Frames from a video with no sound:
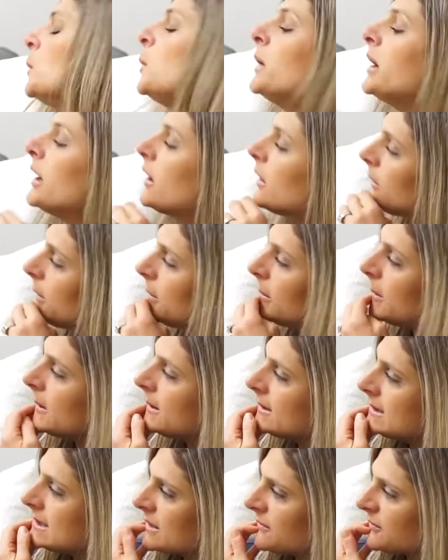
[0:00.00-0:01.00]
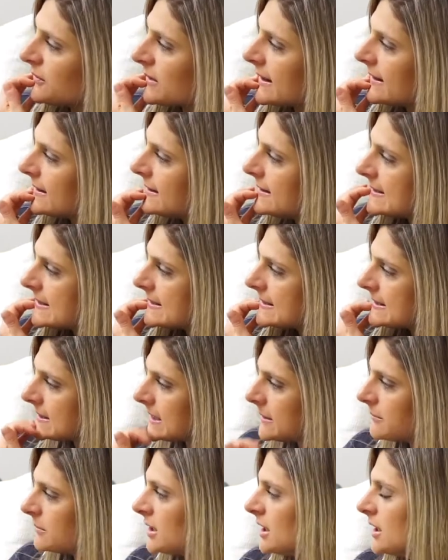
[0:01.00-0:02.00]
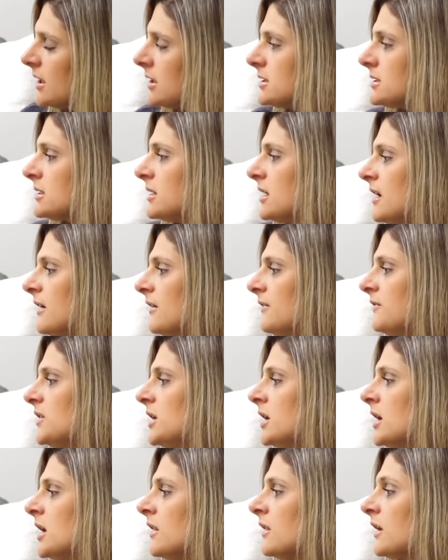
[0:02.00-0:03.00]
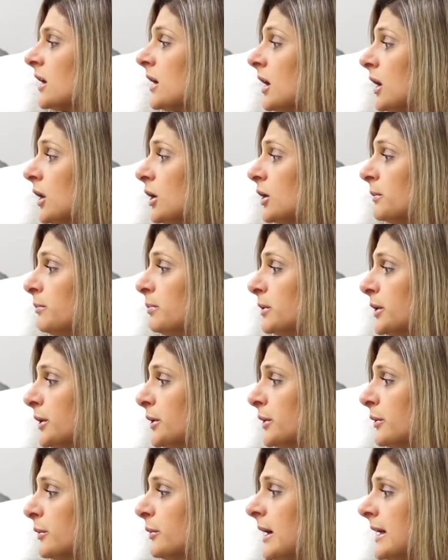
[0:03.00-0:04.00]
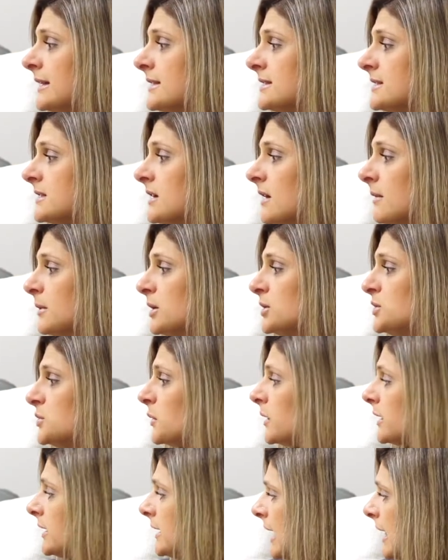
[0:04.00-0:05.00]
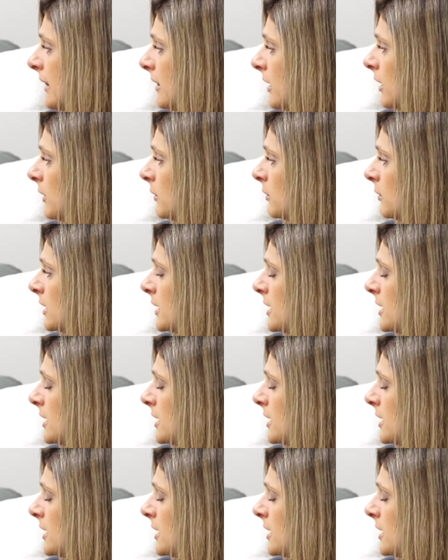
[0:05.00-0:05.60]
We are all different. Some kids love the color blue and some adore yellow.